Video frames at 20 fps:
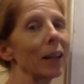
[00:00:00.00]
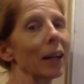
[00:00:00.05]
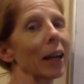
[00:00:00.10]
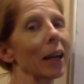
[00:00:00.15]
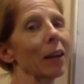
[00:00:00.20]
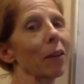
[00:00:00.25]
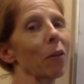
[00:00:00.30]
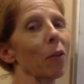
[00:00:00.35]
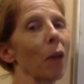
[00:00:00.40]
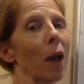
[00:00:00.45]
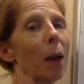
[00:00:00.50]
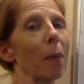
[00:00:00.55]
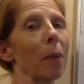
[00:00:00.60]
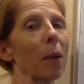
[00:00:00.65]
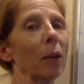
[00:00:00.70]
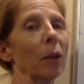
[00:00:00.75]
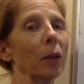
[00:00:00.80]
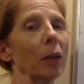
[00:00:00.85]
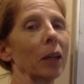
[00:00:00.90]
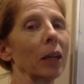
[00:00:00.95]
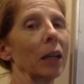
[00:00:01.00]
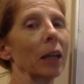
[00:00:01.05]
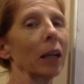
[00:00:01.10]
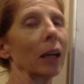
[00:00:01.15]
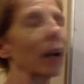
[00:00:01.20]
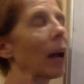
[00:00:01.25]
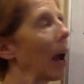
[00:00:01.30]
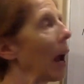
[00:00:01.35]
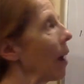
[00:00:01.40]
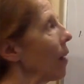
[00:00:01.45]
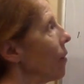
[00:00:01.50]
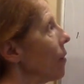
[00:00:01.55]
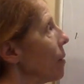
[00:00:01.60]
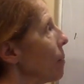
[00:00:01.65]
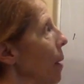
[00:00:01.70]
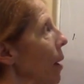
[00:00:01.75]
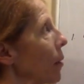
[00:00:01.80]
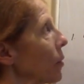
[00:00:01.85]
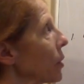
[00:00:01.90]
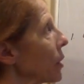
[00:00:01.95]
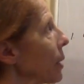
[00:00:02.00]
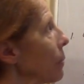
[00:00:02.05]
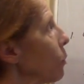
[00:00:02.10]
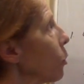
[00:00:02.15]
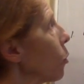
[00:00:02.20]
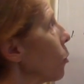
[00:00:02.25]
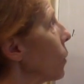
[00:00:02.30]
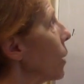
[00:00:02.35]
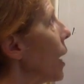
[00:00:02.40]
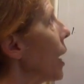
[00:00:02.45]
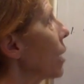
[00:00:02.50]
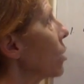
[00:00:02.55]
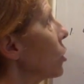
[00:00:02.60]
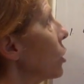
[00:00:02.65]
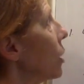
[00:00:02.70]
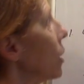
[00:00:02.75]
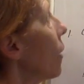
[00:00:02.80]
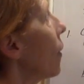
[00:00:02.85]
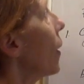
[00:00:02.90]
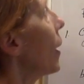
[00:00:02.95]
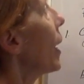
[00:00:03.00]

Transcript: I do that by looking at the balanced chemical reaction.